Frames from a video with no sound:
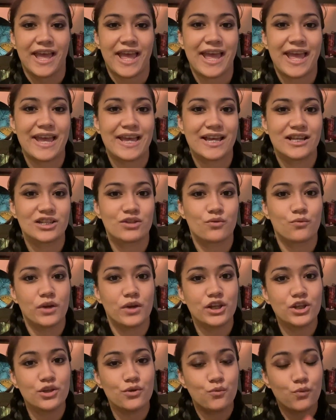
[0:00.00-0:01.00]
And
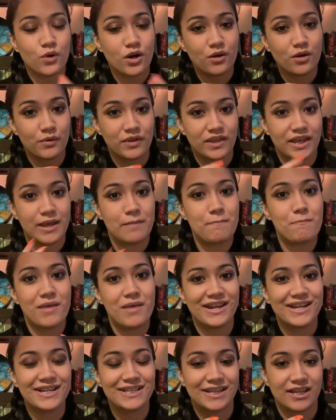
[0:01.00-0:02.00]
when you work with it and
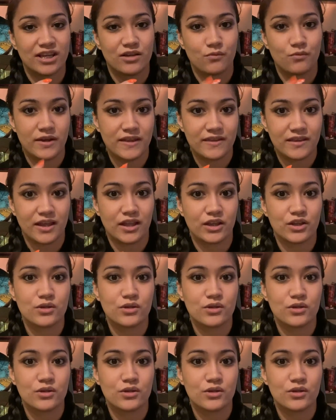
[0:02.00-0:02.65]
meditate with it,